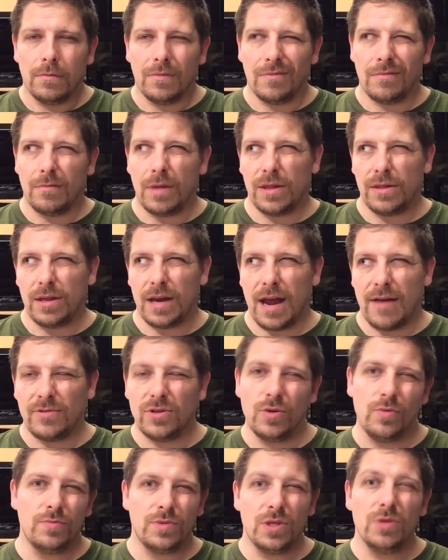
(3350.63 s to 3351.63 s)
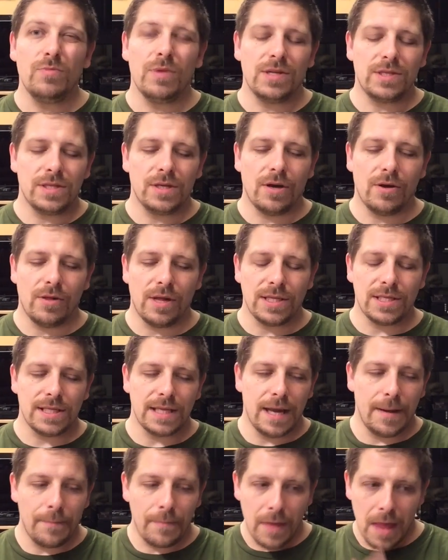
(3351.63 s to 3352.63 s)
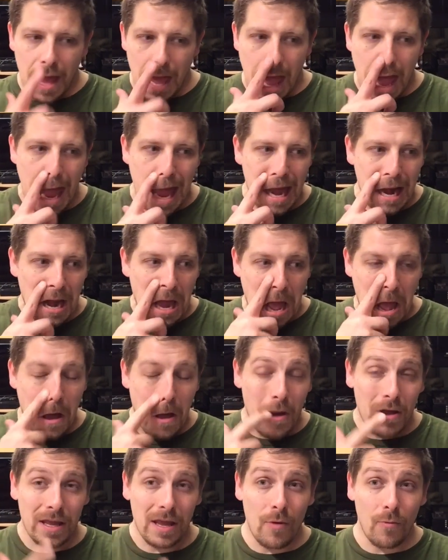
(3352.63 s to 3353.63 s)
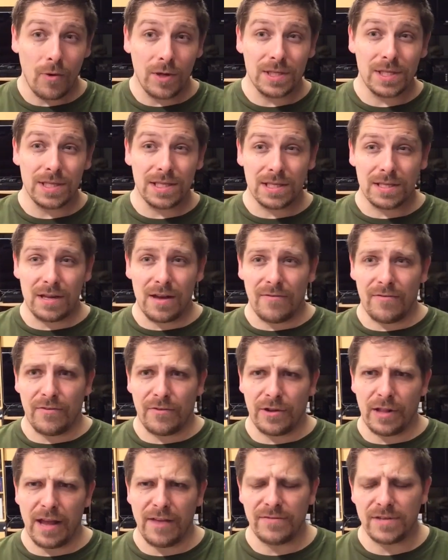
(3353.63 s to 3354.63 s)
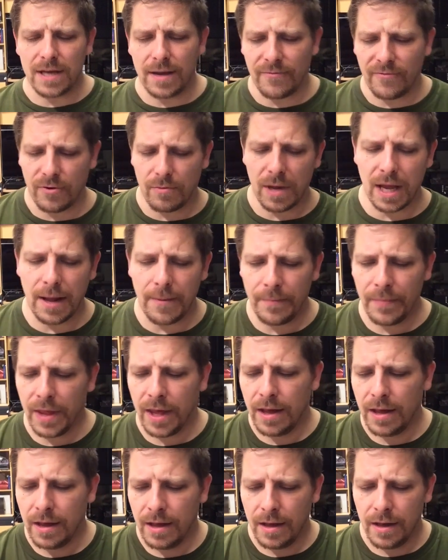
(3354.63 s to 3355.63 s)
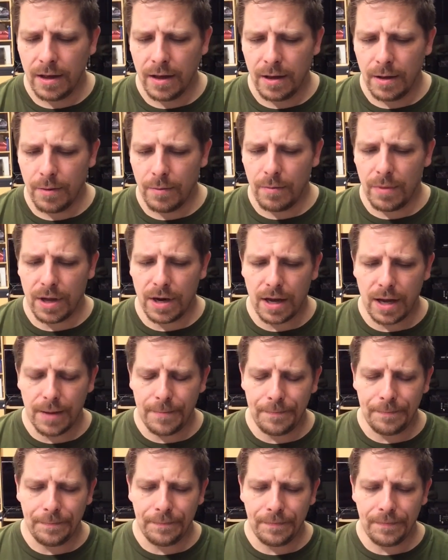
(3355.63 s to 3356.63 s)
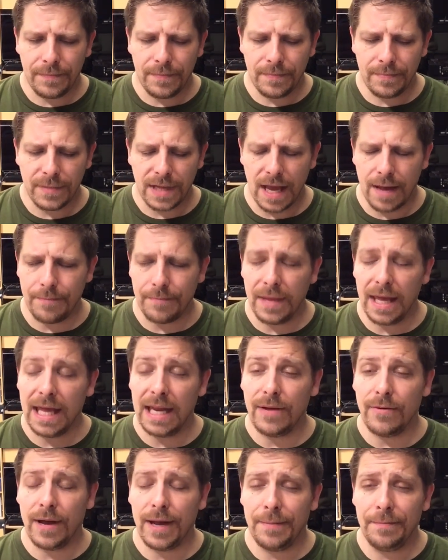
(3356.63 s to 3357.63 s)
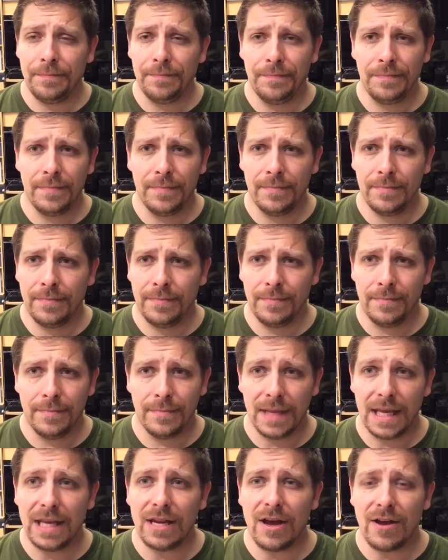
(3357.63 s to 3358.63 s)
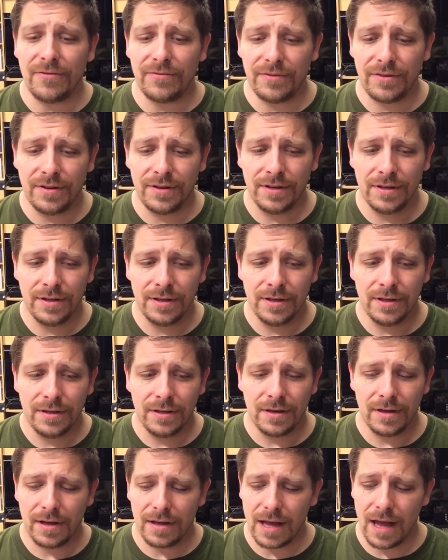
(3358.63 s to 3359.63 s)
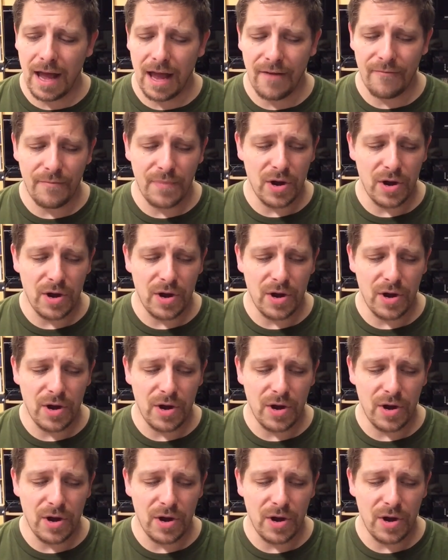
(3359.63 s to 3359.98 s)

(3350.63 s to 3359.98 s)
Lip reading: A month and a half. Two months ago, let's say. And, once is enough for a lifetime for me. But, anyway. Enough. I have